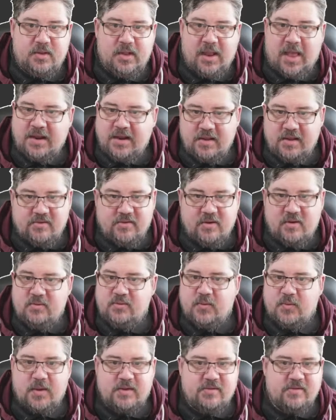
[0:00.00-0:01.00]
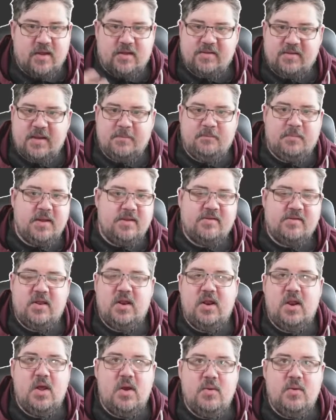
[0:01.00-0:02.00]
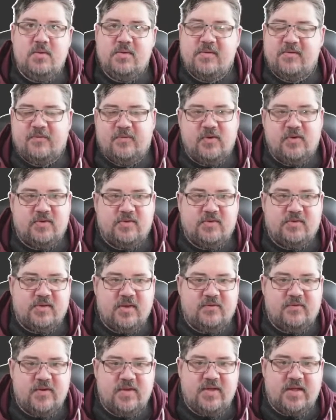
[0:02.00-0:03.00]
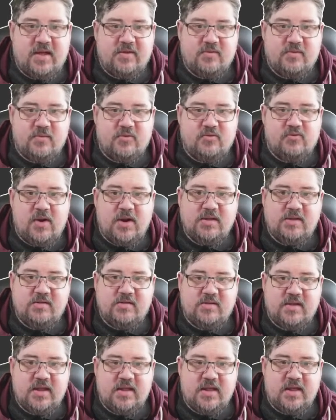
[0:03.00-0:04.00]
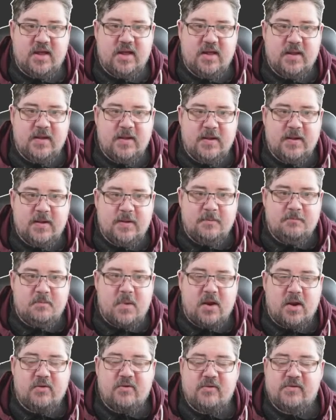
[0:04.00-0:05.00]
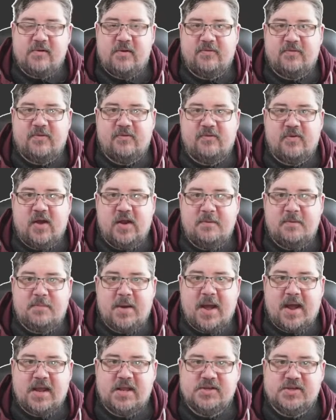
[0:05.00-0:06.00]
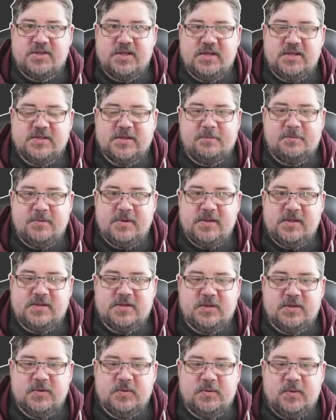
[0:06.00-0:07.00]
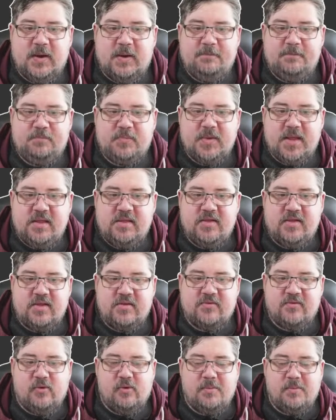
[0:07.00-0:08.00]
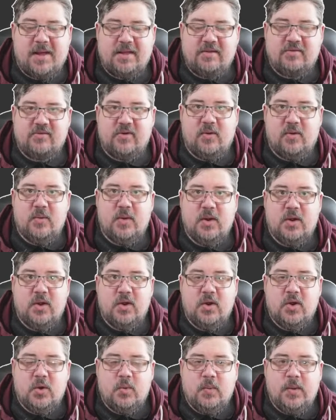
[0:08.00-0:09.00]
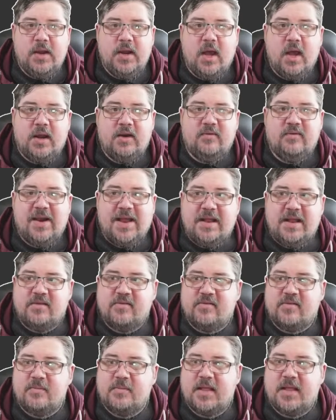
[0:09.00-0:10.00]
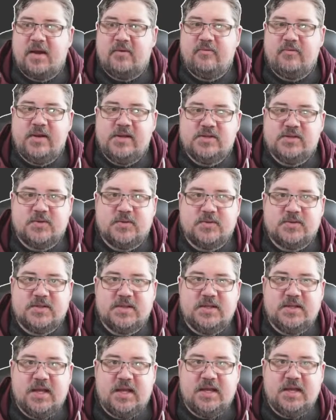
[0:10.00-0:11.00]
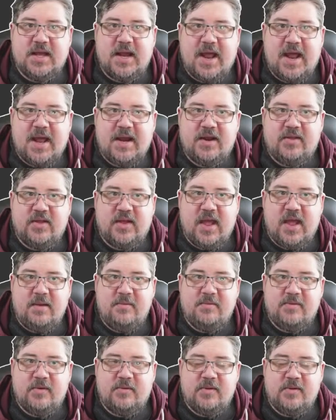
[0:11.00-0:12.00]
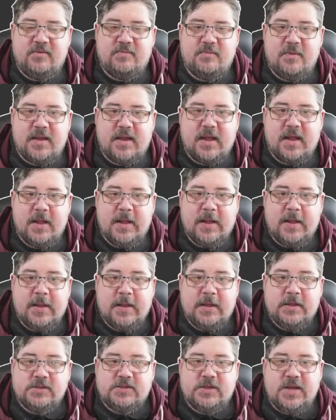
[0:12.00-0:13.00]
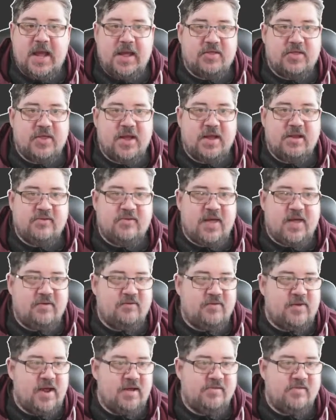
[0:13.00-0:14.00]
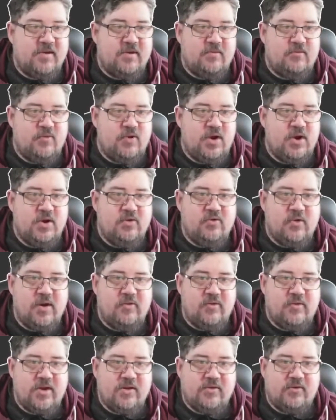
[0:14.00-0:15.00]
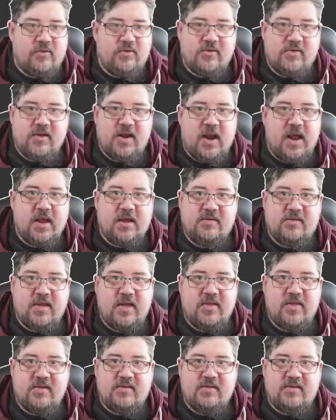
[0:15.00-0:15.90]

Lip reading: landing zones, quick start templates, loads of good stuff in there. So it's great to see that Microsoft have kind of packaged these up into this format, so we can kind of link to some of that resource and get ahead of the game, so to speak. So yeah, thanks for that, Vanessa. Really great resources. And like I say,